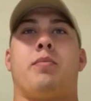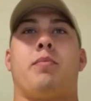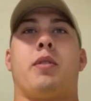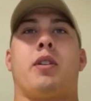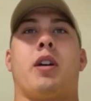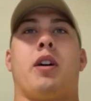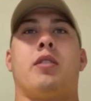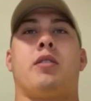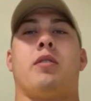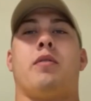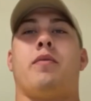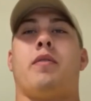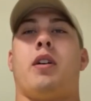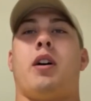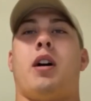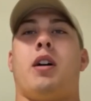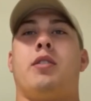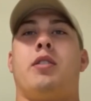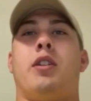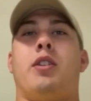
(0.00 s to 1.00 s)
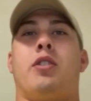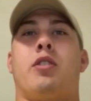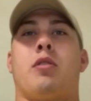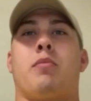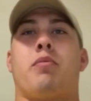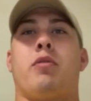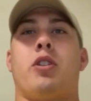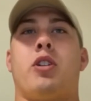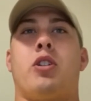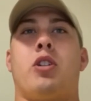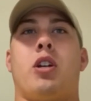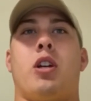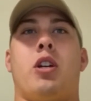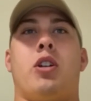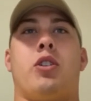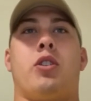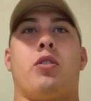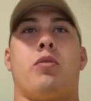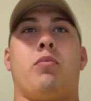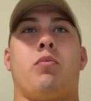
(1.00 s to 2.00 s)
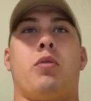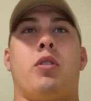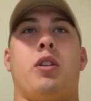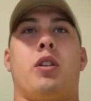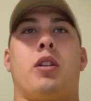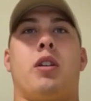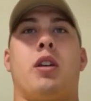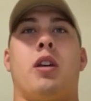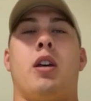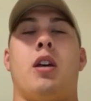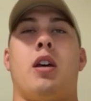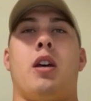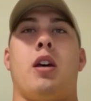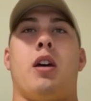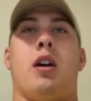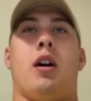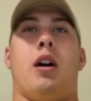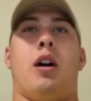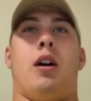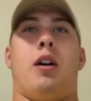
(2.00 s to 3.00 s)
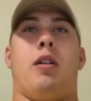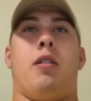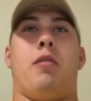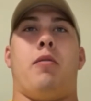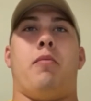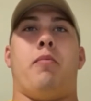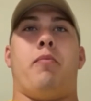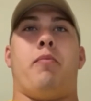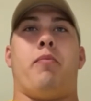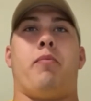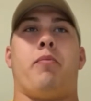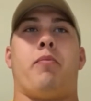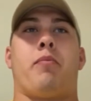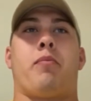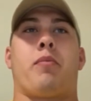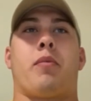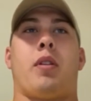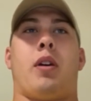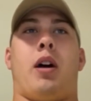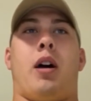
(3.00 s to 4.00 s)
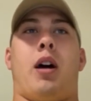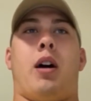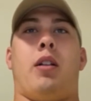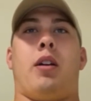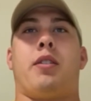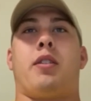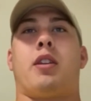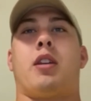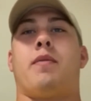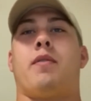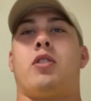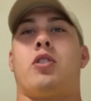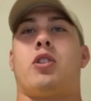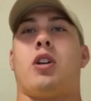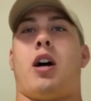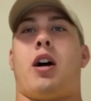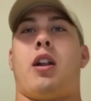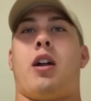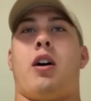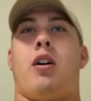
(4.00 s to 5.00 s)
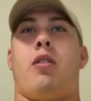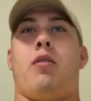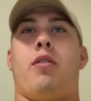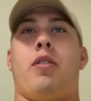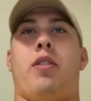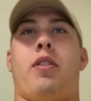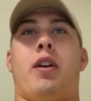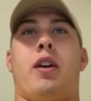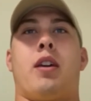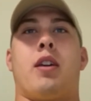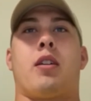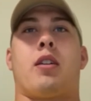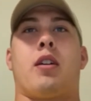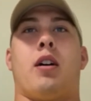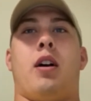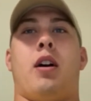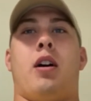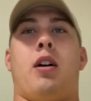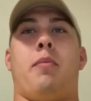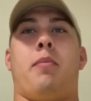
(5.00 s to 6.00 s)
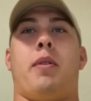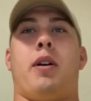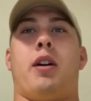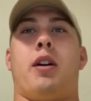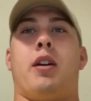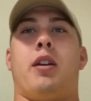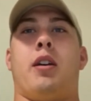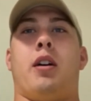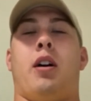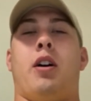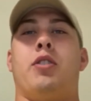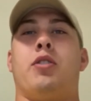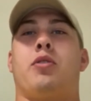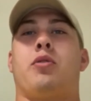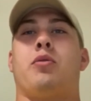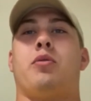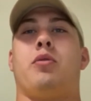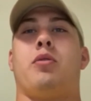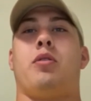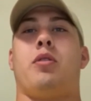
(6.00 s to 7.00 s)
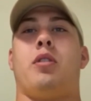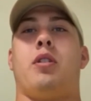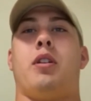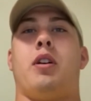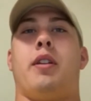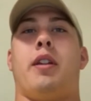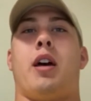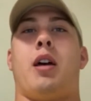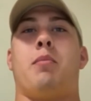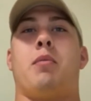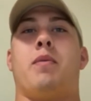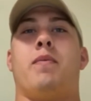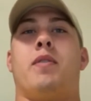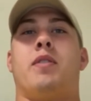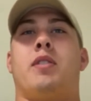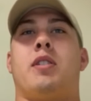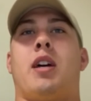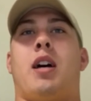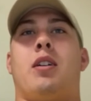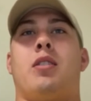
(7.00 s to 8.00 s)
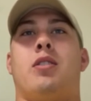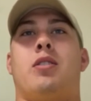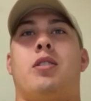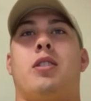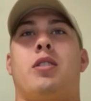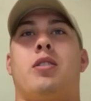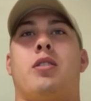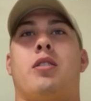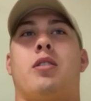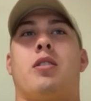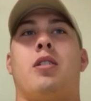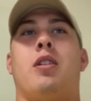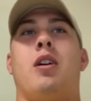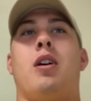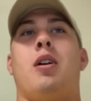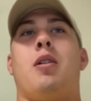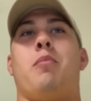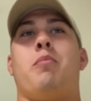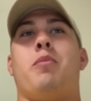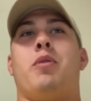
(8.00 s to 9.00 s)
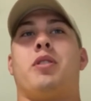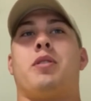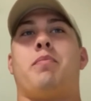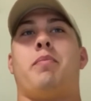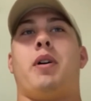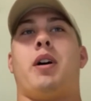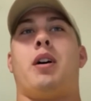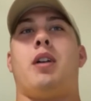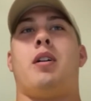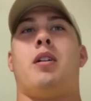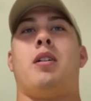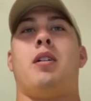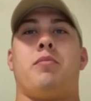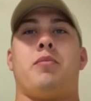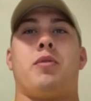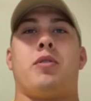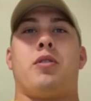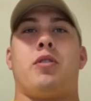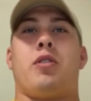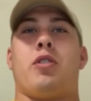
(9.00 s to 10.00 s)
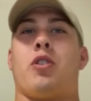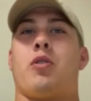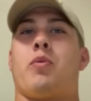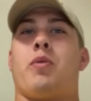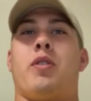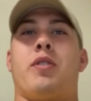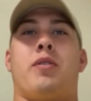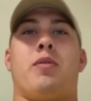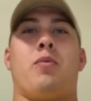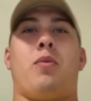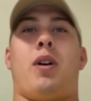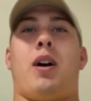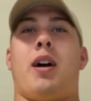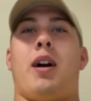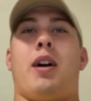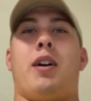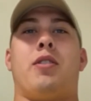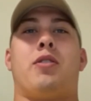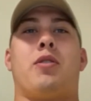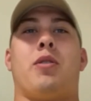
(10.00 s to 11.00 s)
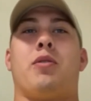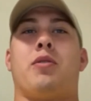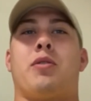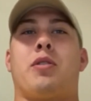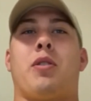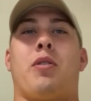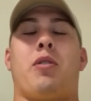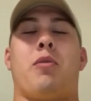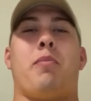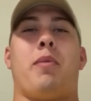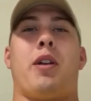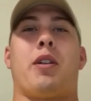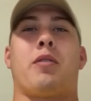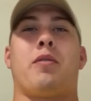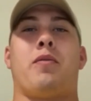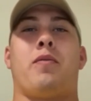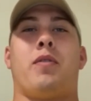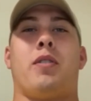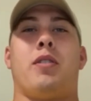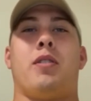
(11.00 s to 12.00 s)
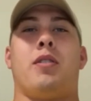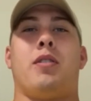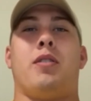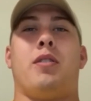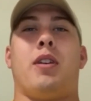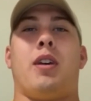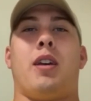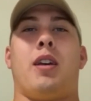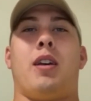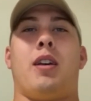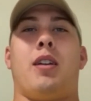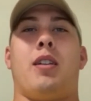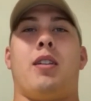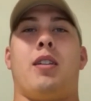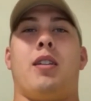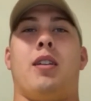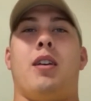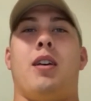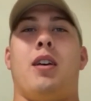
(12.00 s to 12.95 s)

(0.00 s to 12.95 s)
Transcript: Because of uh, Teacher Appreciation Week, um, I'd like to give a shout out and thank uh, my high school anatomy and physiology teacher, Miss Bell. You're the reason why I chose to go to the medical field and